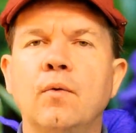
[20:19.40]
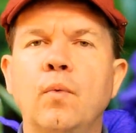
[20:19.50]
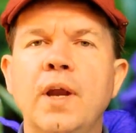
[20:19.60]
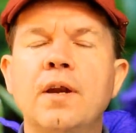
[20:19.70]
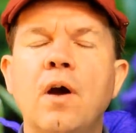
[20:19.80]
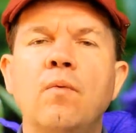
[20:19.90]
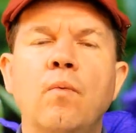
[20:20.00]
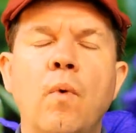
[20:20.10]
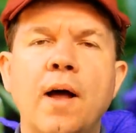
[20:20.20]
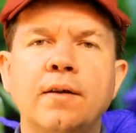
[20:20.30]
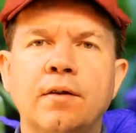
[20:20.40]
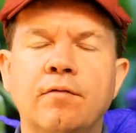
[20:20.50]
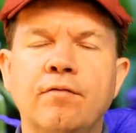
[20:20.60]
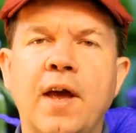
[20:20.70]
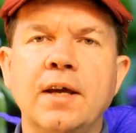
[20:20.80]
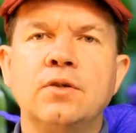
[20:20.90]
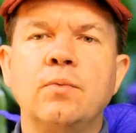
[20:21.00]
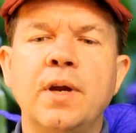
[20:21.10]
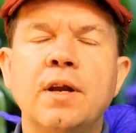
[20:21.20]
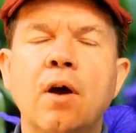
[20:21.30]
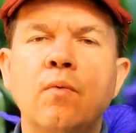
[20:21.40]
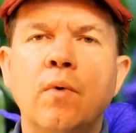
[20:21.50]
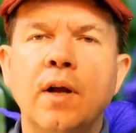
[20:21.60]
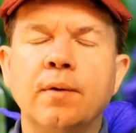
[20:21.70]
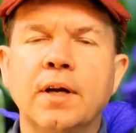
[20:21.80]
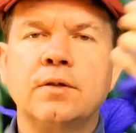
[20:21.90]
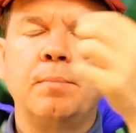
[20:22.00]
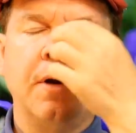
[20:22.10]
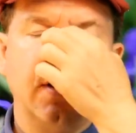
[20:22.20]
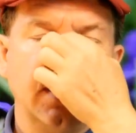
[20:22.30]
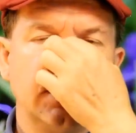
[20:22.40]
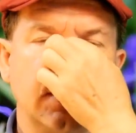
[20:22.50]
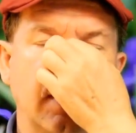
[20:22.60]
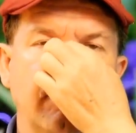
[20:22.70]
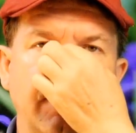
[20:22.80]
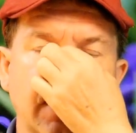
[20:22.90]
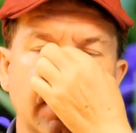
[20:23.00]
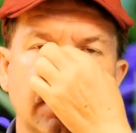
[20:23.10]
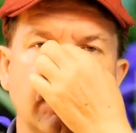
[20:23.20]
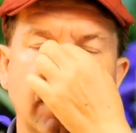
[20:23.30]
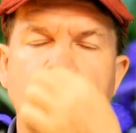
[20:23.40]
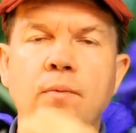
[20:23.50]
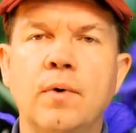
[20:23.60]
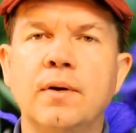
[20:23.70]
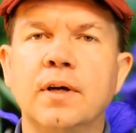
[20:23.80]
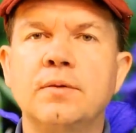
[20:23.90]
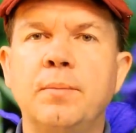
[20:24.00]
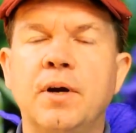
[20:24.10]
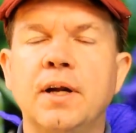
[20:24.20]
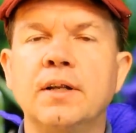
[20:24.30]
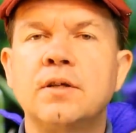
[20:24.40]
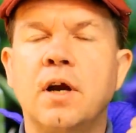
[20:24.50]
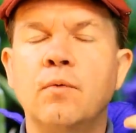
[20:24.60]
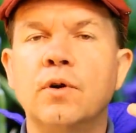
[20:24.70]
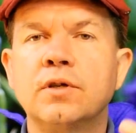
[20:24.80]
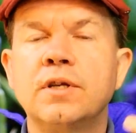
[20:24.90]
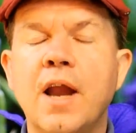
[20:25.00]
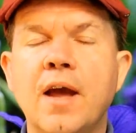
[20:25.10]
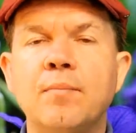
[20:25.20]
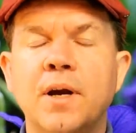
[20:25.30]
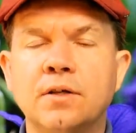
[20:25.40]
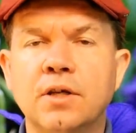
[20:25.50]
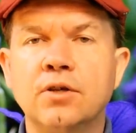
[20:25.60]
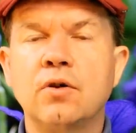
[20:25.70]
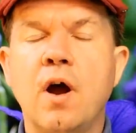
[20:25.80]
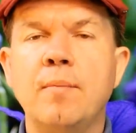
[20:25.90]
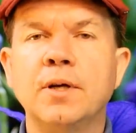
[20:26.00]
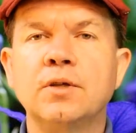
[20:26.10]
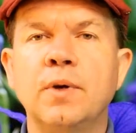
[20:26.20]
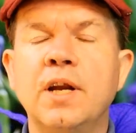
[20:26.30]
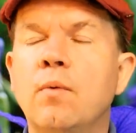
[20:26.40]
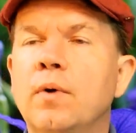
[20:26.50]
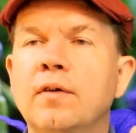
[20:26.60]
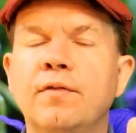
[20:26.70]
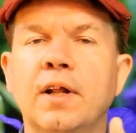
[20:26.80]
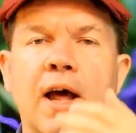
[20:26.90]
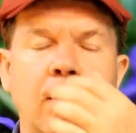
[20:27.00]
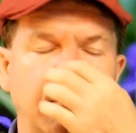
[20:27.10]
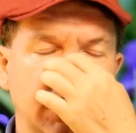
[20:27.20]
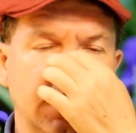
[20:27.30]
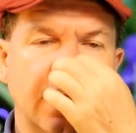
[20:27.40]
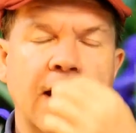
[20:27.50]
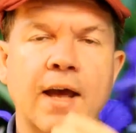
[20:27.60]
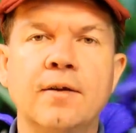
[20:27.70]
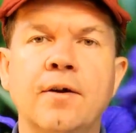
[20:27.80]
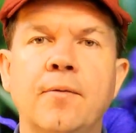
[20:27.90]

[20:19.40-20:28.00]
we don't want to experience our fears. We don't want to experience our worst nightmares and traumas. We don't want to feel helpless again.